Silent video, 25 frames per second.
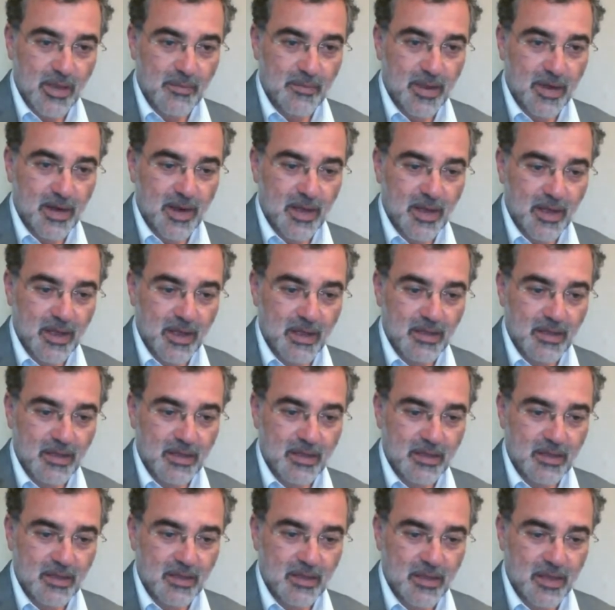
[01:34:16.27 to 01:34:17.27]
Ok,
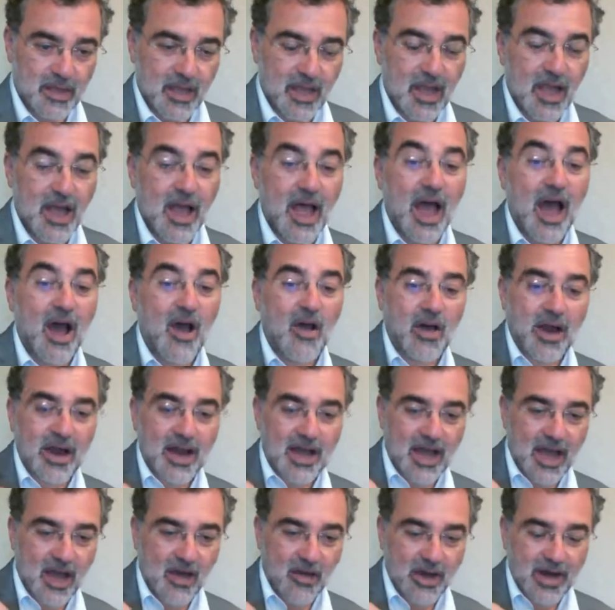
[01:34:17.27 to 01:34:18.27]
ahora sí, mil
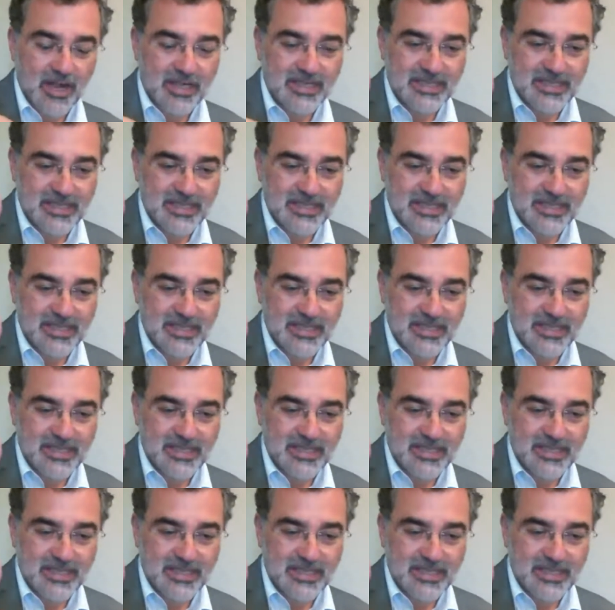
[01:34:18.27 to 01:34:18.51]
disculpas.